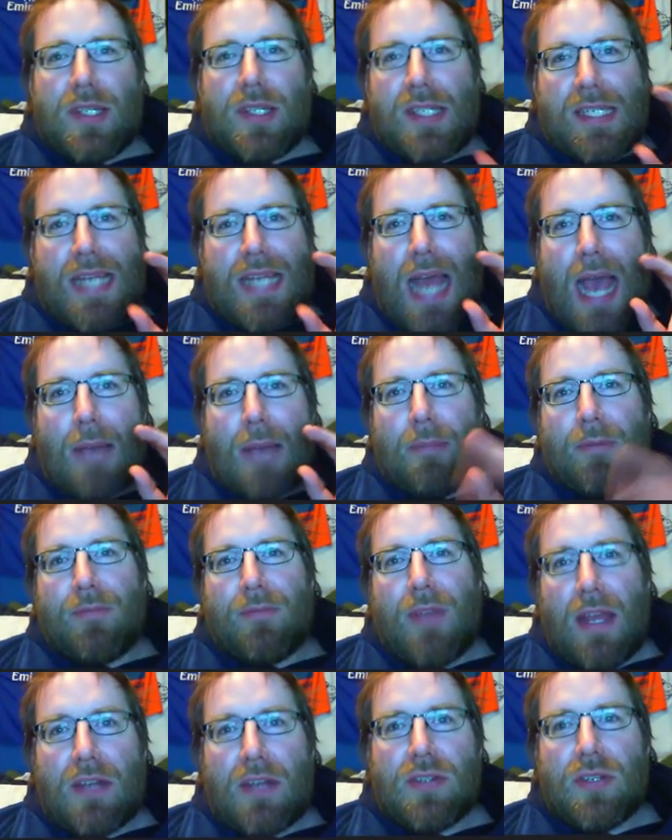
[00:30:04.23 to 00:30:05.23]
to snap
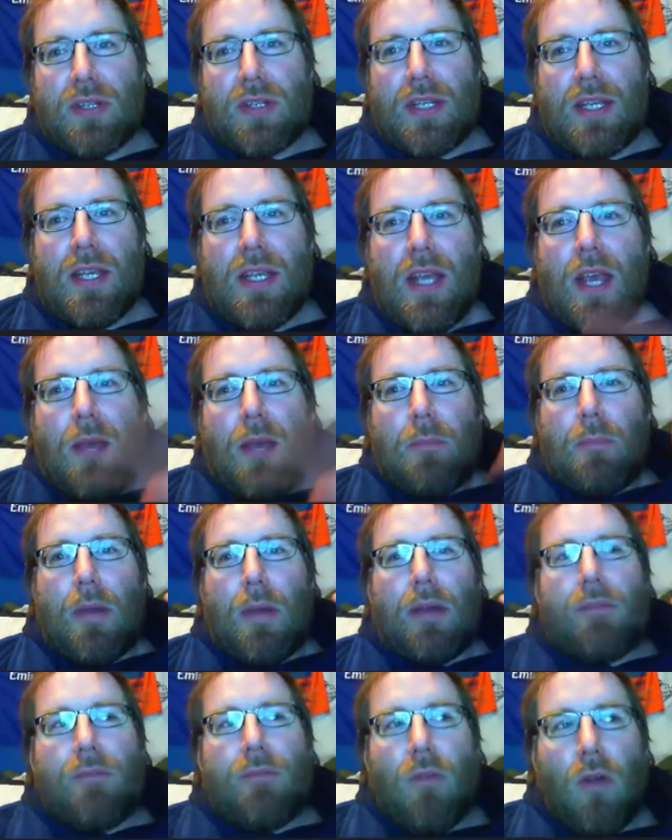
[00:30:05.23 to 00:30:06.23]
eventually,
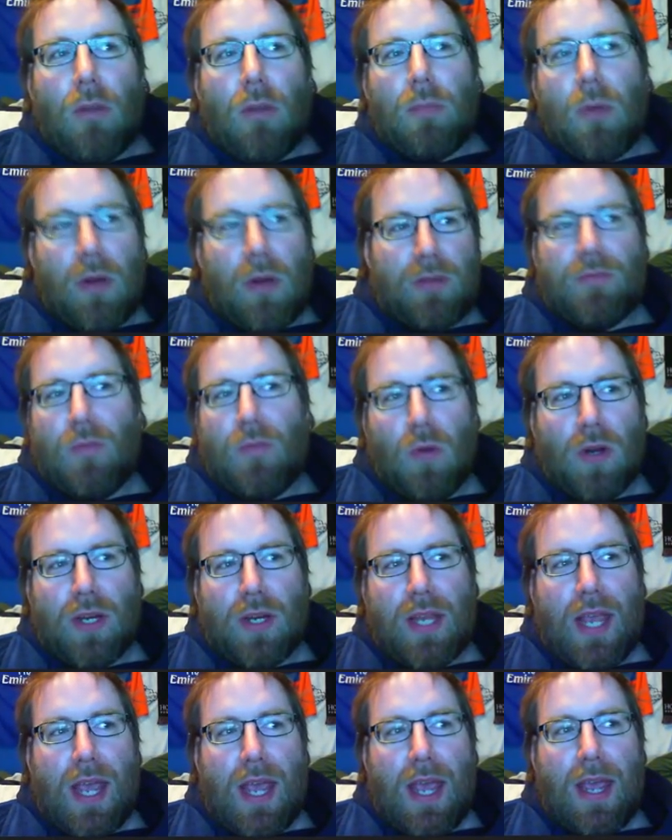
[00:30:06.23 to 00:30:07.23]
but four point four
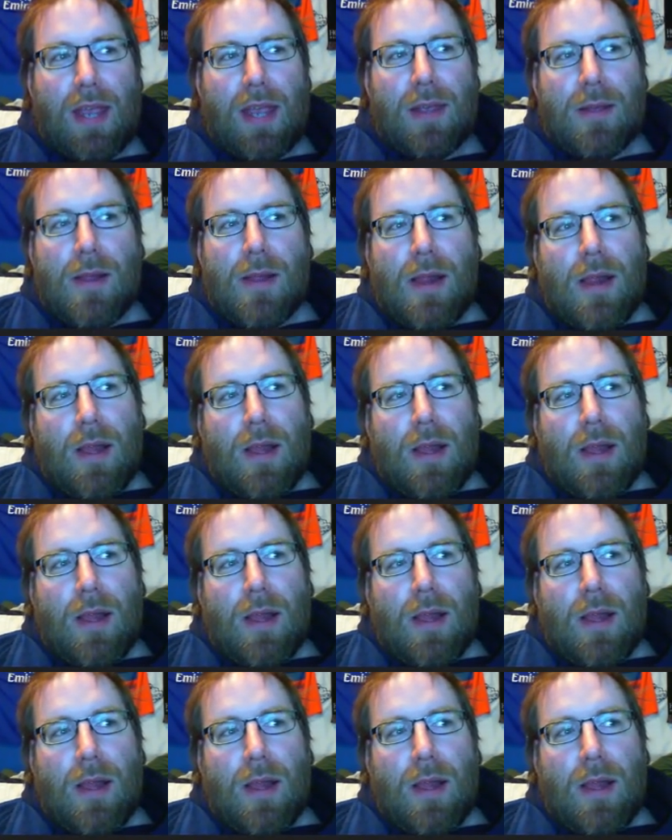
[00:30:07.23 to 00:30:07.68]
K.